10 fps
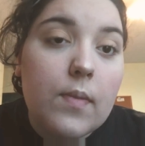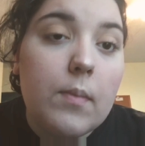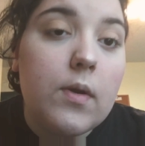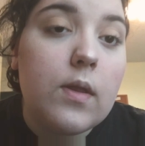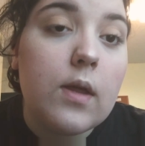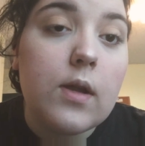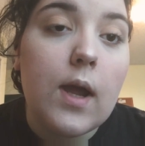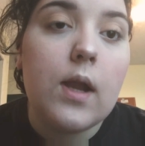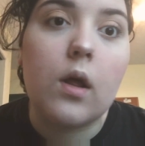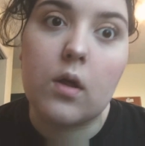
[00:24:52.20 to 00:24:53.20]
let me do the other
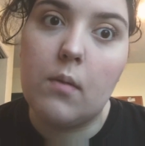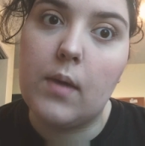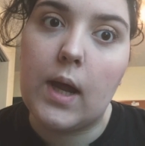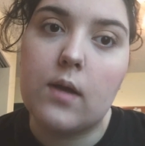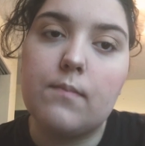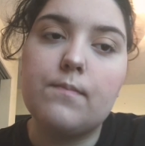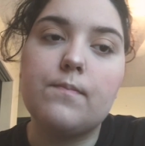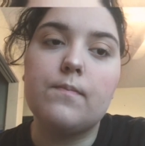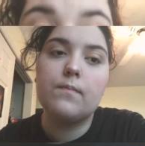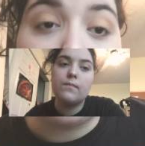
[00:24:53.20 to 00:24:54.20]
eye and I'll come back.
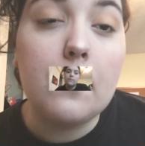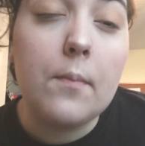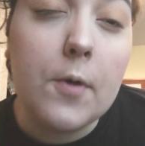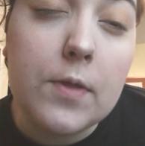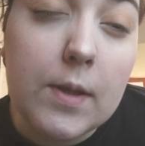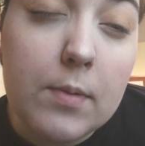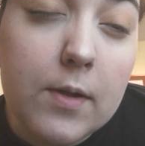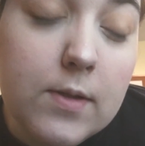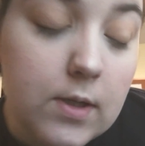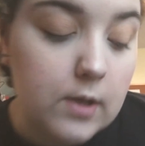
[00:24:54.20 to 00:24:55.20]
Okay, both
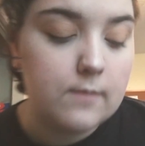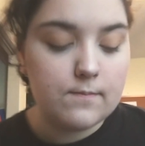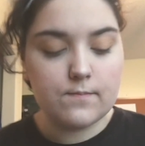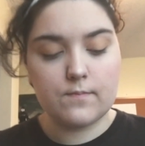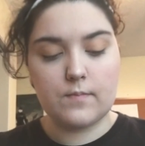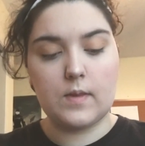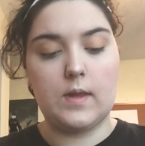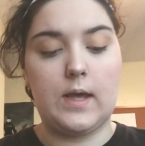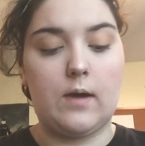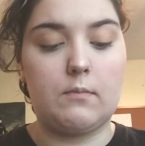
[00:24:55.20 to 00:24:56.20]
eyeballs are done.
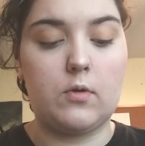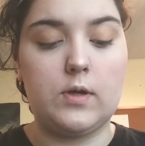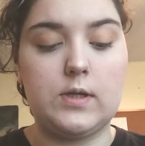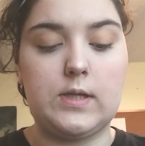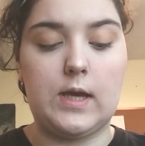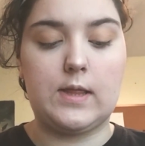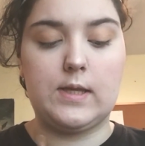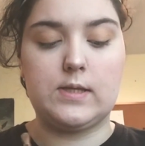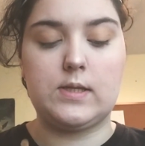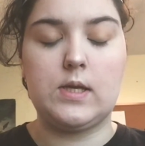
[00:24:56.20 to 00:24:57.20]
Now I'm going to take
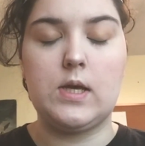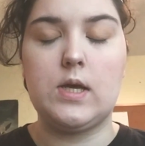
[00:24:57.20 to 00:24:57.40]
this.